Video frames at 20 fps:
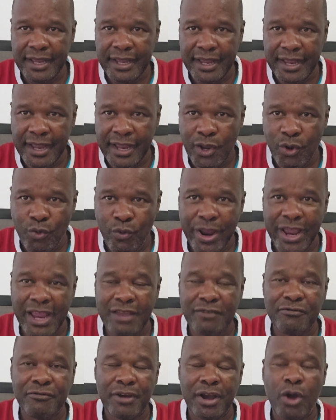a
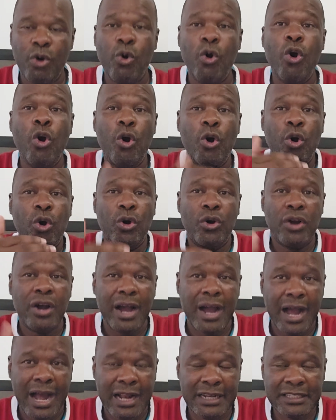waiver or
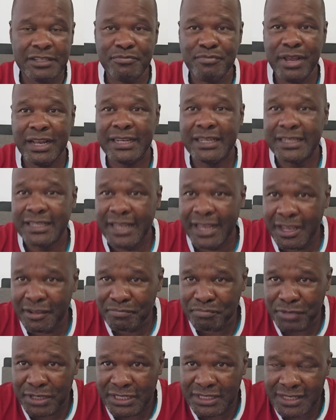ultimately a
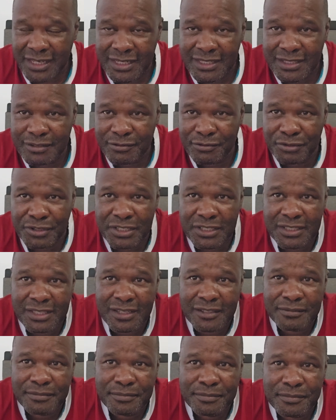business visa
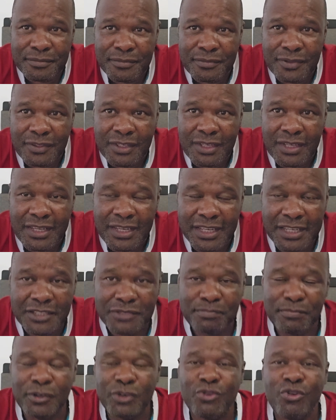is
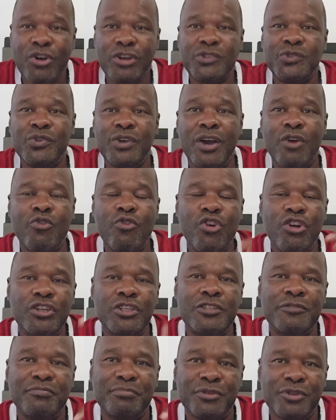because you are
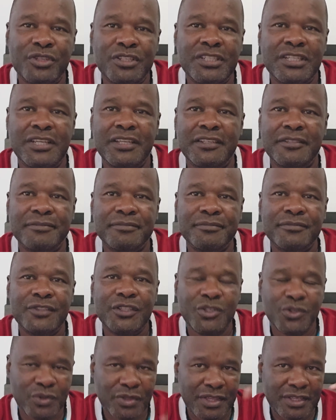contributing
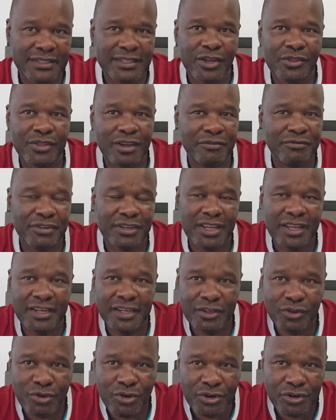to the South African
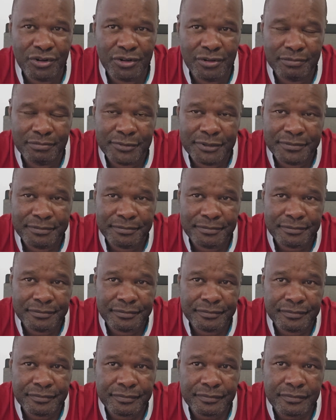economy.
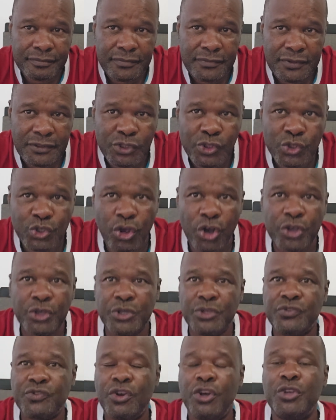So
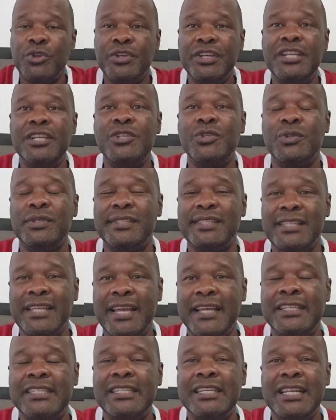you need to
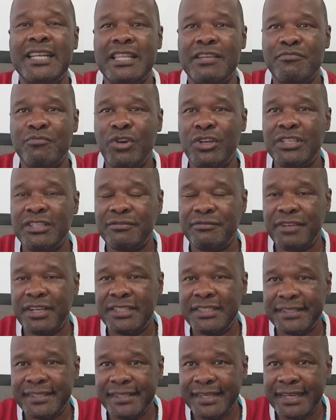state in the
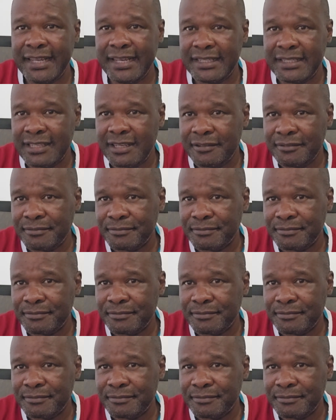motivation letter